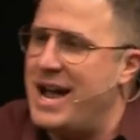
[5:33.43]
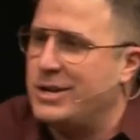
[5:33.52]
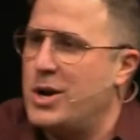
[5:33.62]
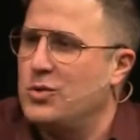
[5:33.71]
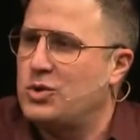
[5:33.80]
I
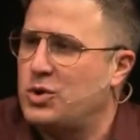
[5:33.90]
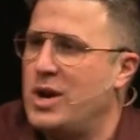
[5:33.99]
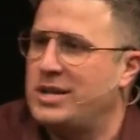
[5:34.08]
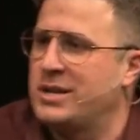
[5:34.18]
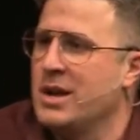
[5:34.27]
don't
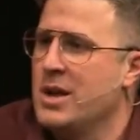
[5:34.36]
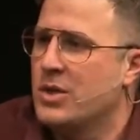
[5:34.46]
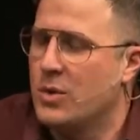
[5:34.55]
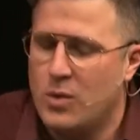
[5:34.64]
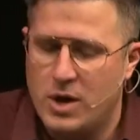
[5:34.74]
trust
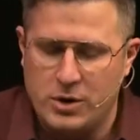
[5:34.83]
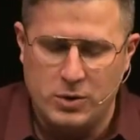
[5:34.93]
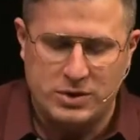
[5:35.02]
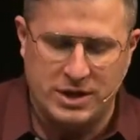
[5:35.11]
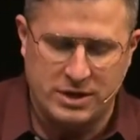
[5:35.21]
the one
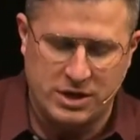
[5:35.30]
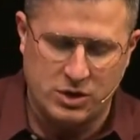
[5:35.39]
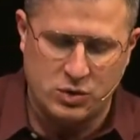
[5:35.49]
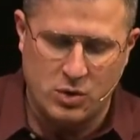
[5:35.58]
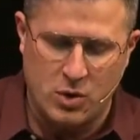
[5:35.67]
who's in
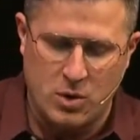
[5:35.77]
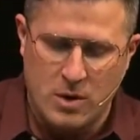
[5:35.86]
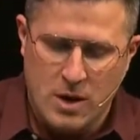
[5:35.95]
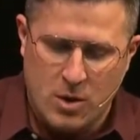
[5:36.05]
control,